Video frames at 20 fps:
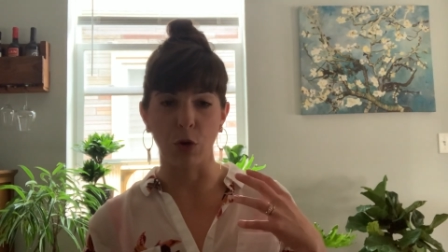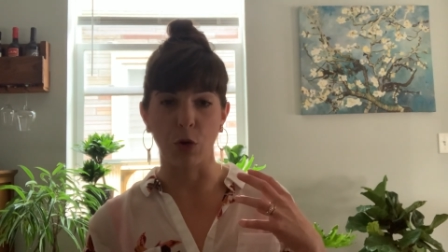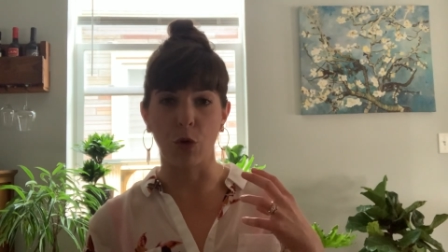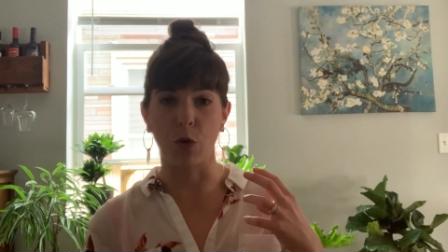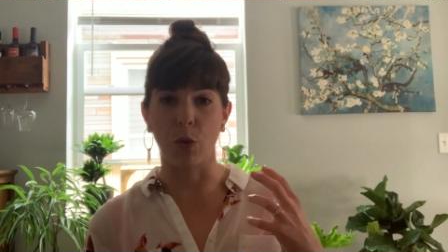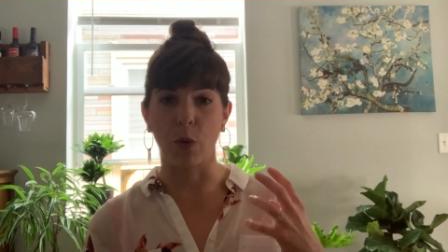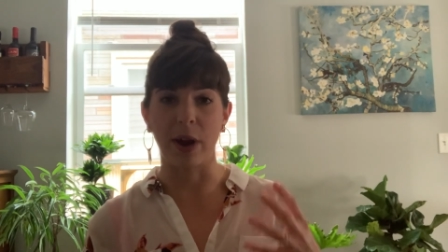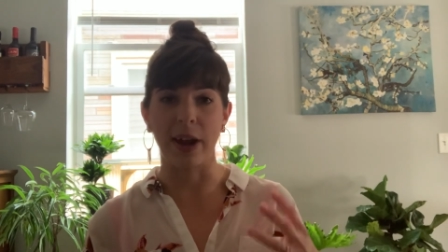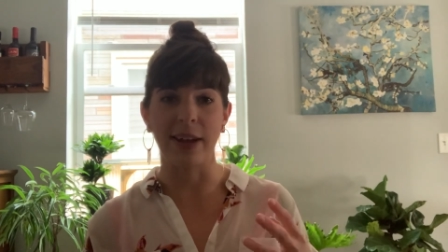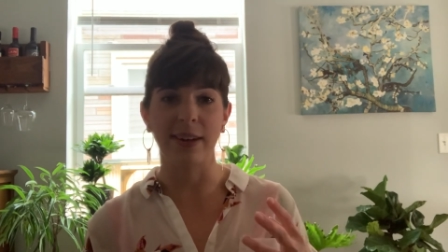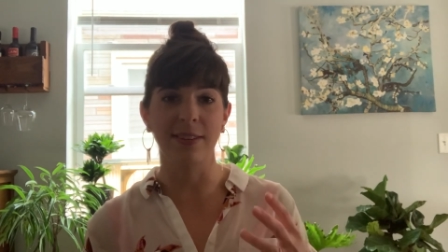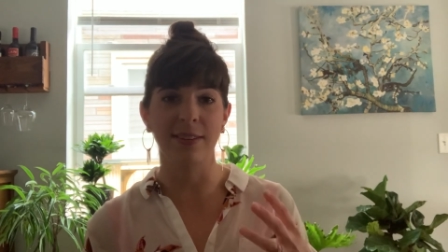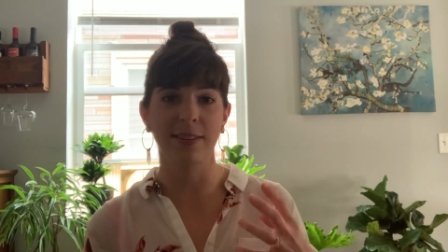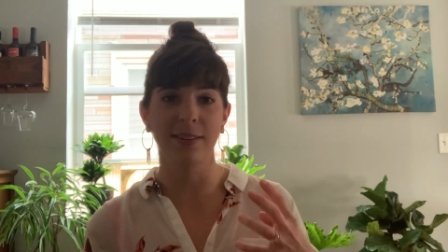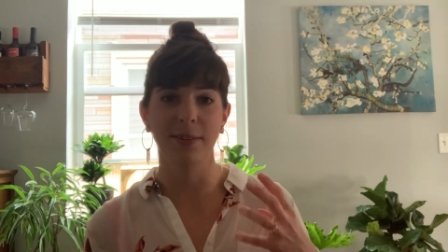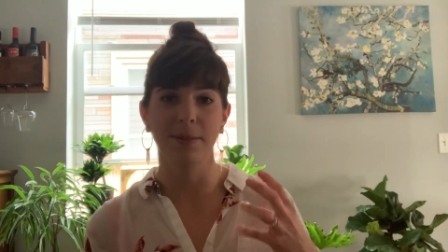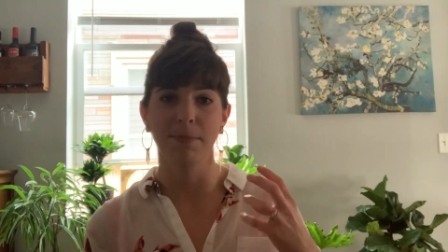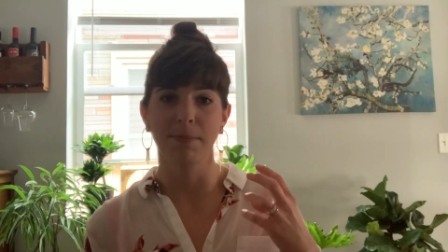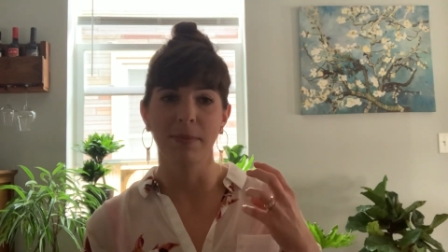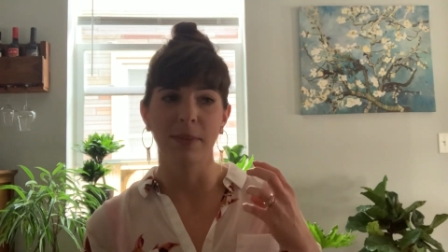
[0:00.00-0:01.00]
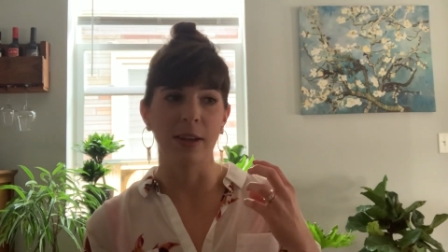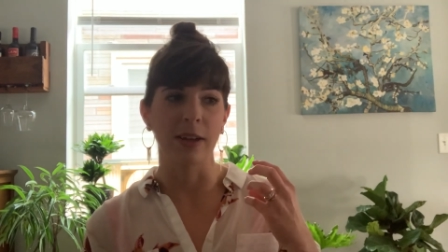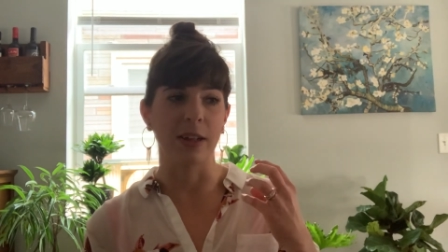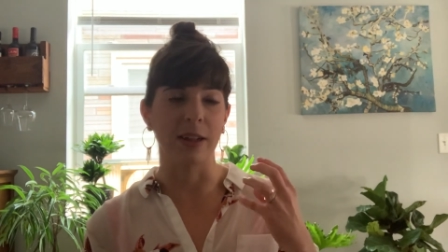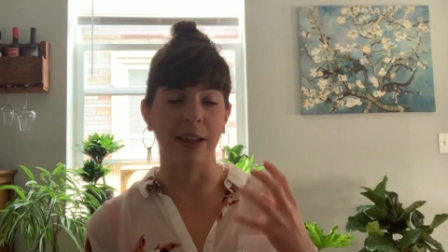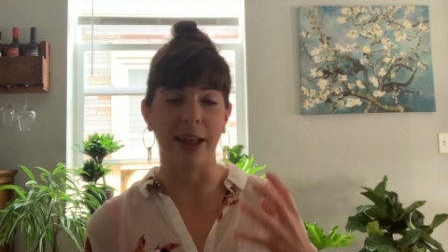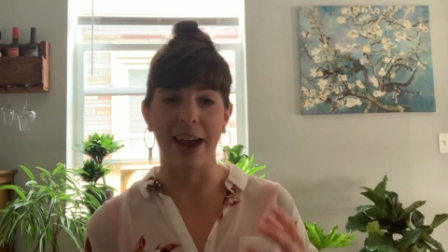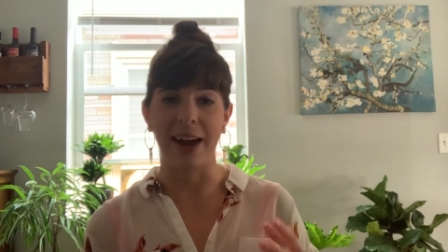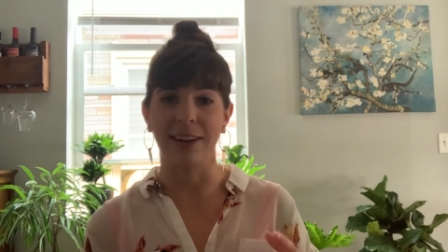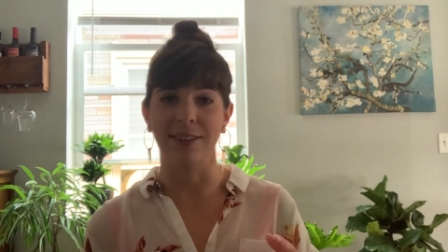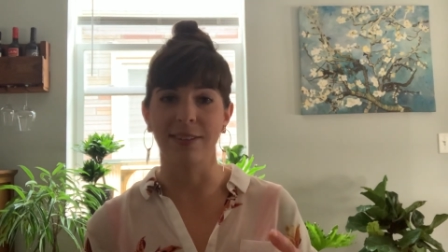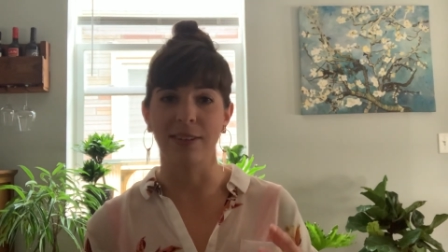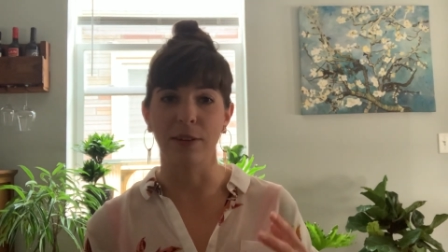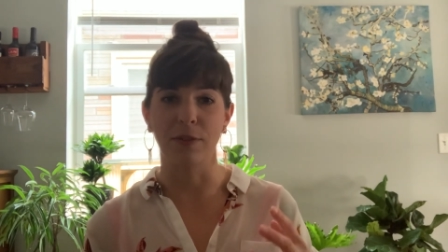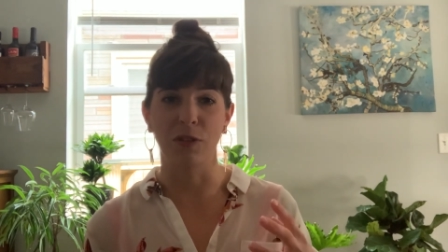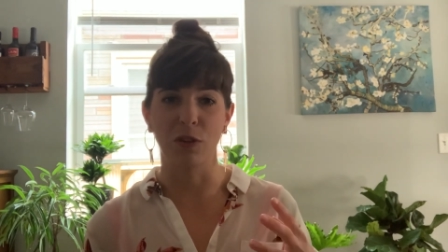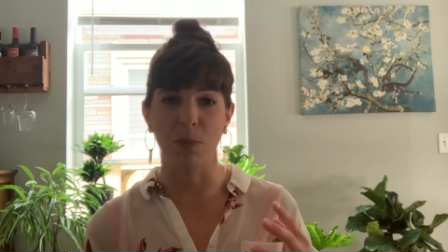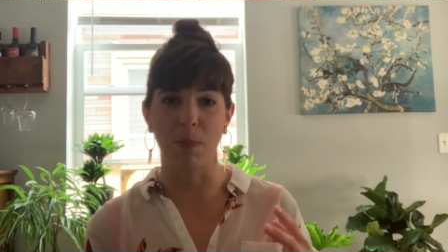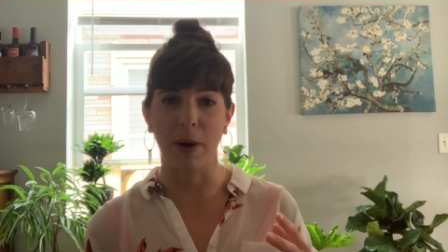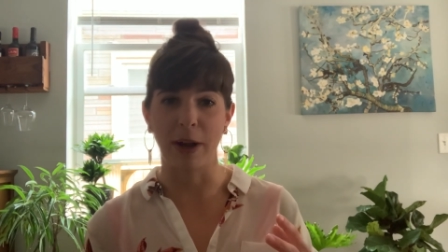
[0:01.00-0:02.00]
great glass
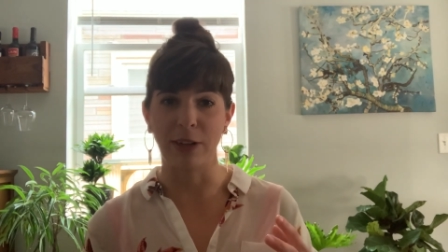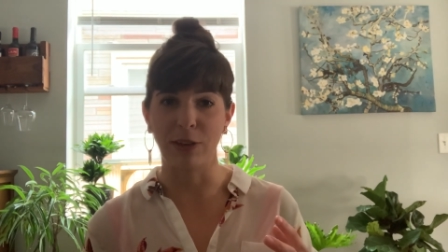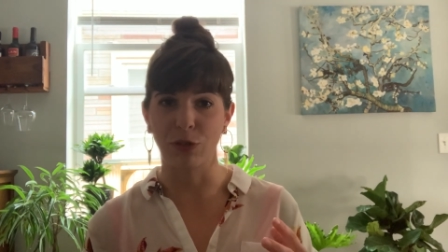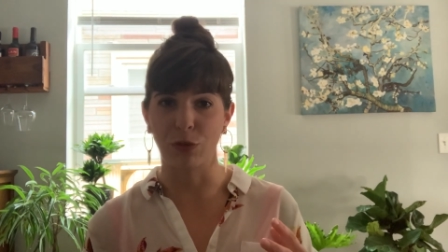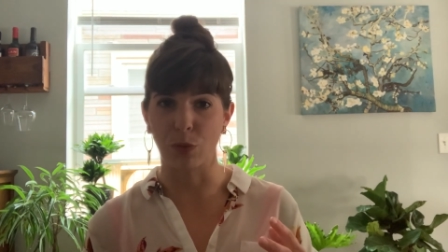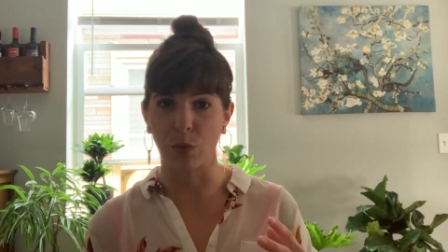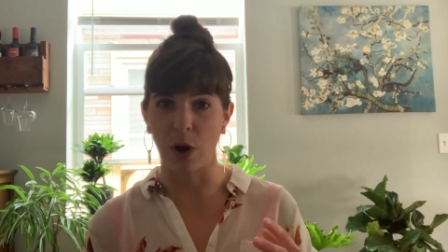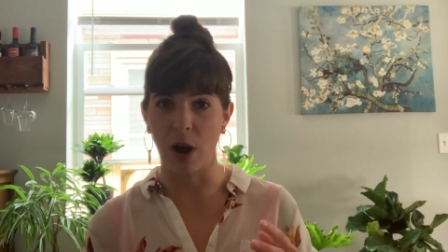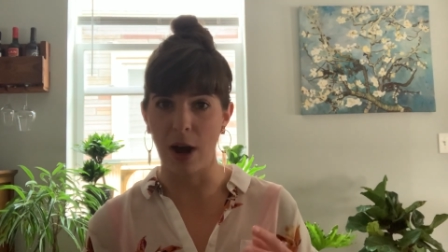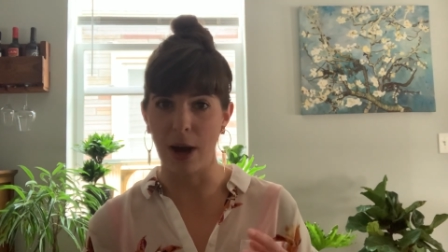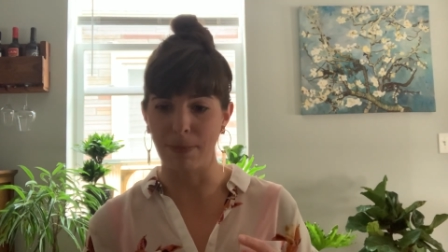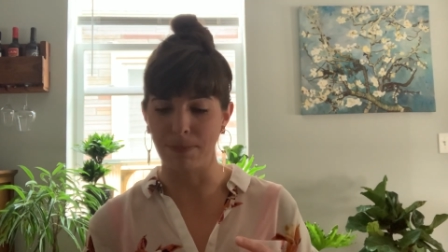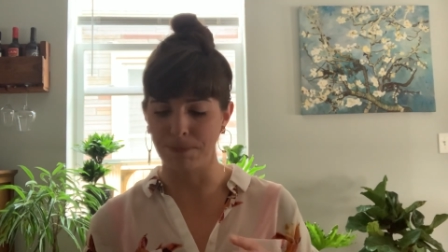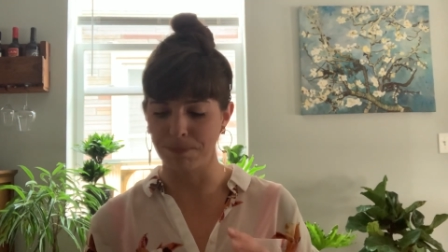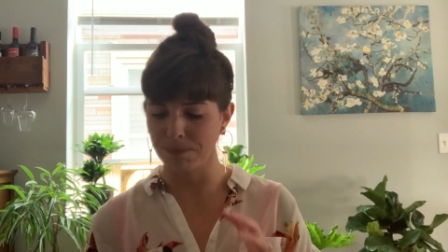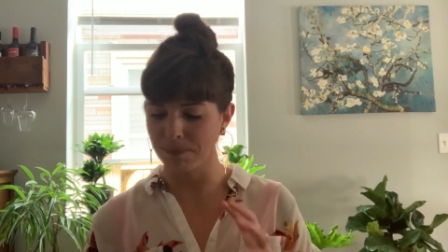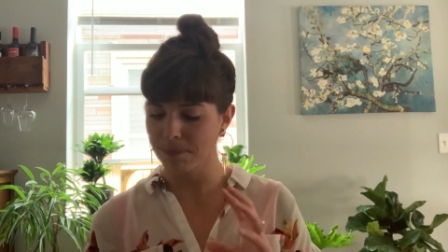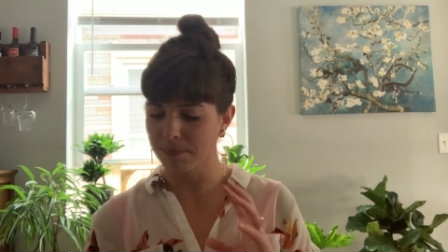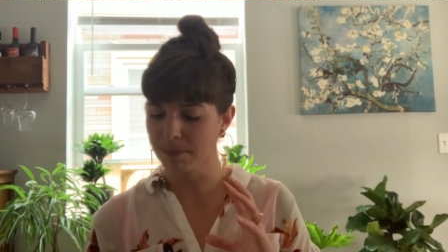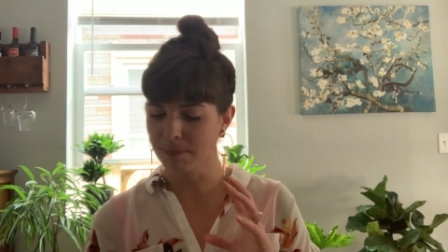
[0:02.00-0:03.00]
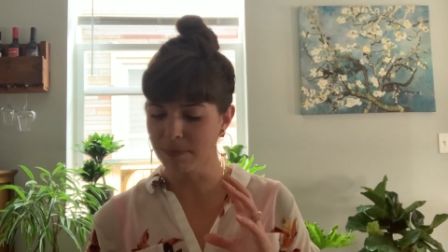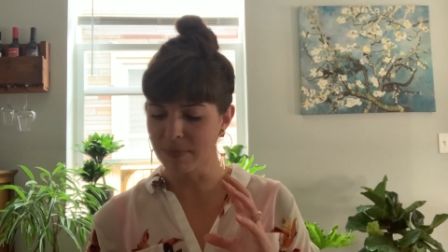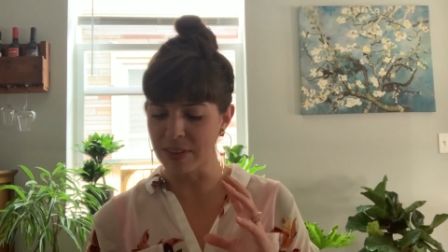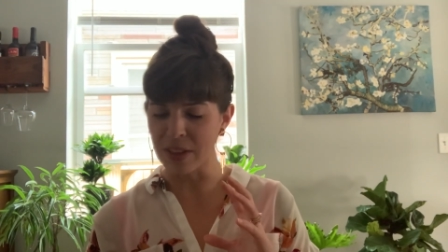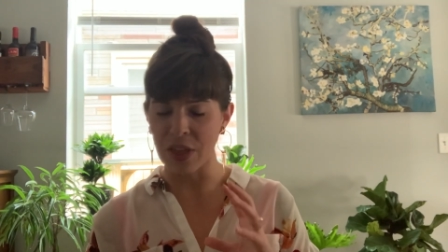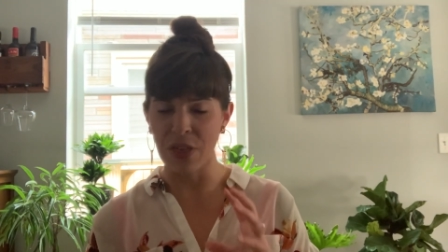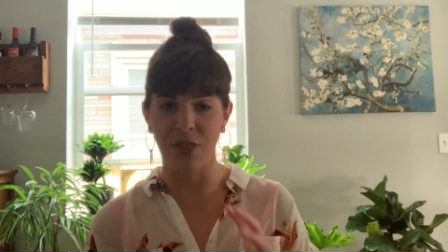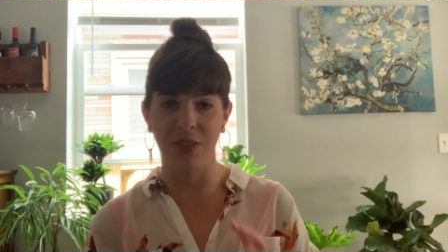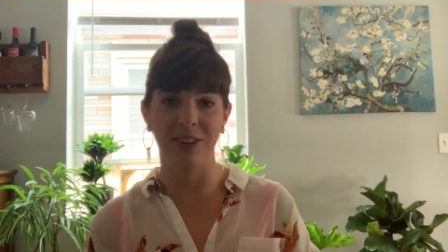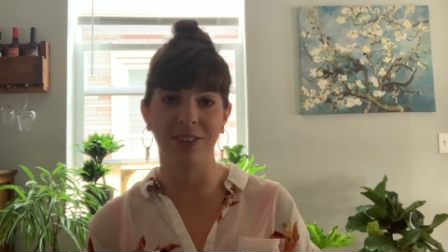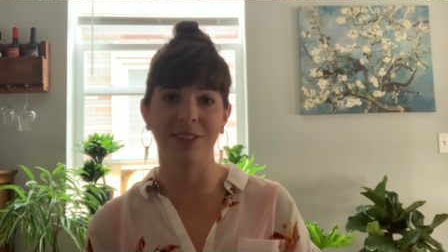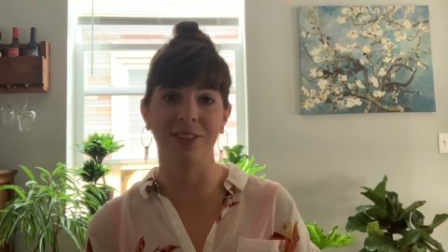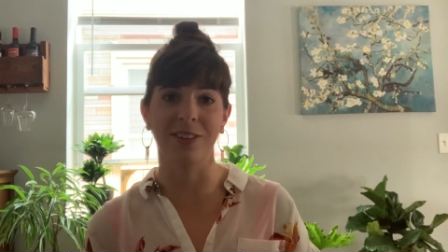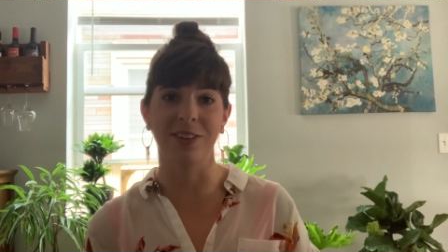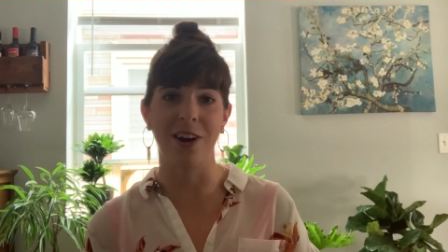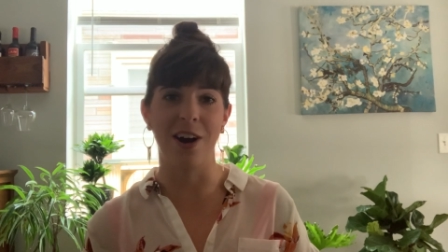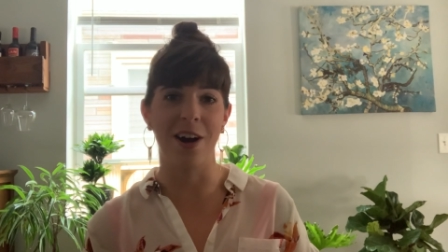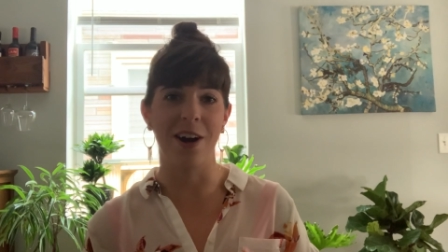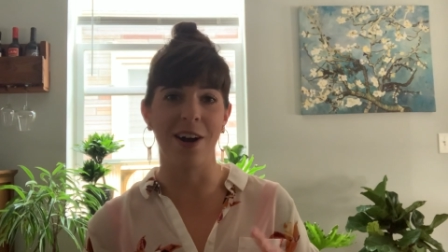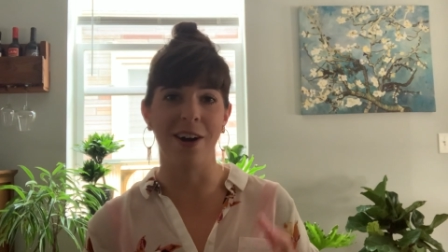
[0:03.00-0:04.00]
of spiced rum, this
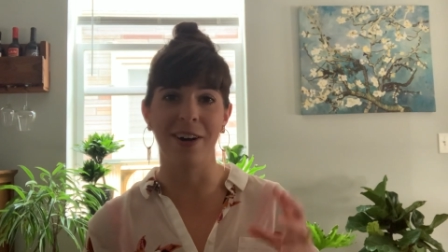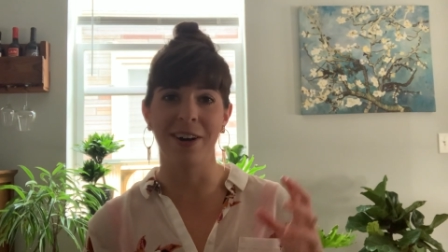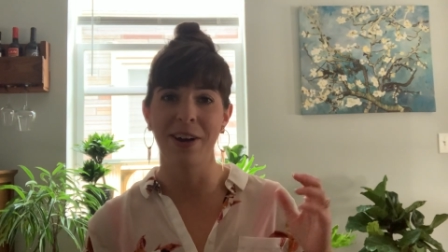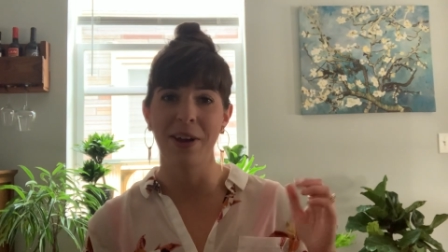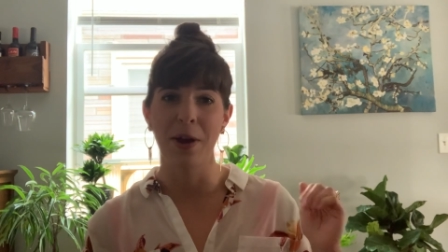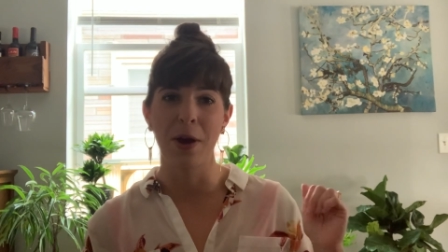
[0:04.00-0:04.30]
cigar,